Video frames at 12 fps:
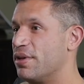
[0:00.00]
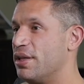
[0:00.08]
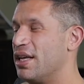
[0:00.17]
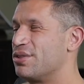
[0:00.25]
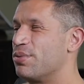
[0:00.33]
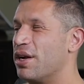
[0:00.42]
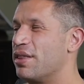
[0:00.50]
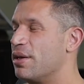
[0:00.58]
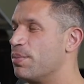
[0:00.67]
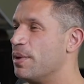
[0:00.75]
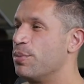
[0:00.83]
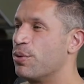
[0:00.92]
And that's where I
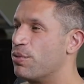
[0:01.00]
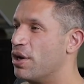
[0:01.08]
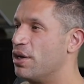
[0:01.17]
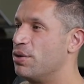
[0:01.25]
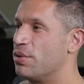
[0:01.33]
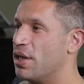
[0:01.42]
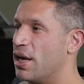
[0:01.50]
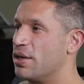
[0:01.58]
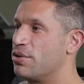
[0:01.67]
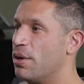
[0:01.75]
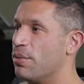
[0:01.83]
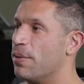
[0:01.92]
think people run into a lot of
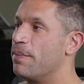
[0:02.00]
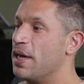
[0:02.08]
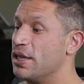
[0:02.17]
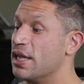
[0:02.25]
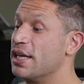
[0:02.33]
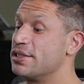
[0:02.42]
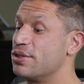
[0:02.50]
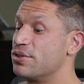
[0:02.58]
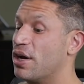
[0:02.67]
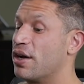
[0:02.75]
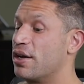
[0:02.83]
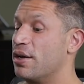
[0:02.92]
trouble, unless you're
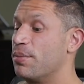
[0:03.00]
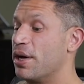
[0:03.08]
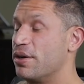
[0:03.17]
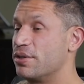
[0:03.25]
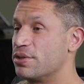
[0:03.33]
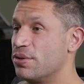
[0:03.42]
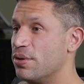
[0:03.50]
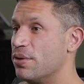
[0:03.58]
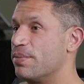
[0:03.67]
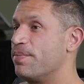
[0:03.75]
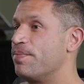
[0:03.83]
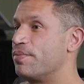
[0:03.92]
talking about your soul,